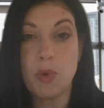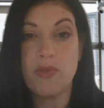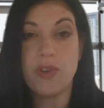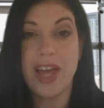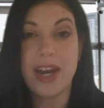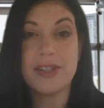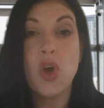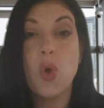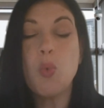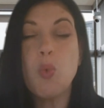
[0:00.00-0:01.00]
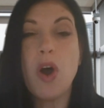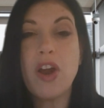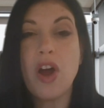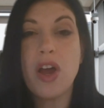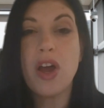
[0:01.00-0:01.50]
removal. That is,
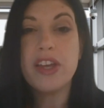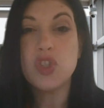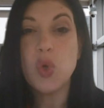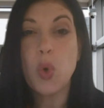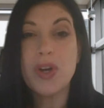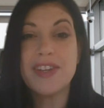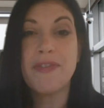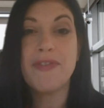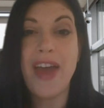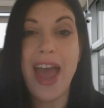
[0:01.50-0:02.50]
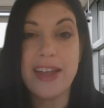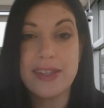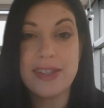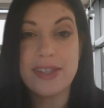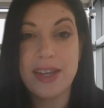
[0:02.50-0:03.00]
what is your
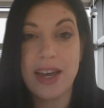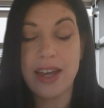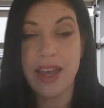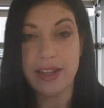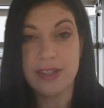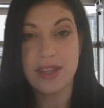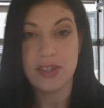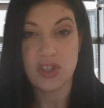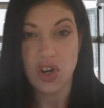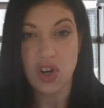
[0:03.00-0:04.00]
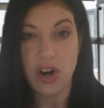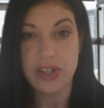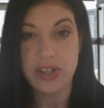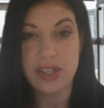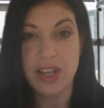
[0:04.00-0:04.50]
defense against these
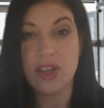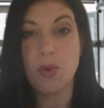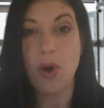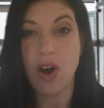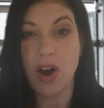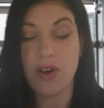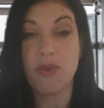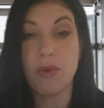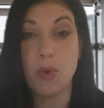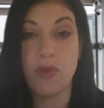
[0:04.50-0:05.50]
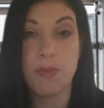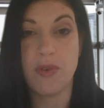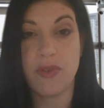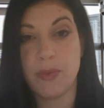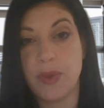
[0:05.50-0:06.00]
charges that you are
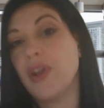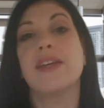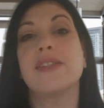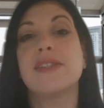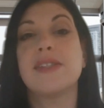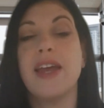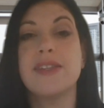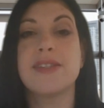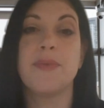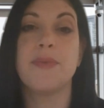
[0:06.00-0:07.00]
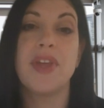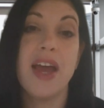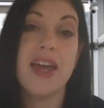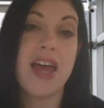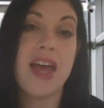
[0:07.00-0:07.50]
removable from the United States?
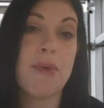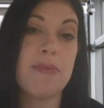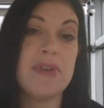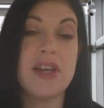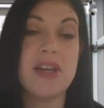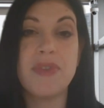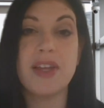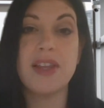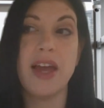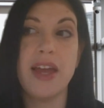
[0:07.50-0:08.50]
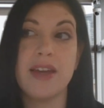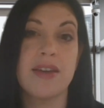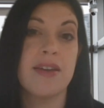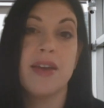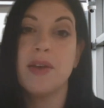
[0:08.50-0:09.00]
And that might be something
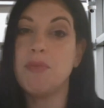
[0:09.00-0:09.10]
like,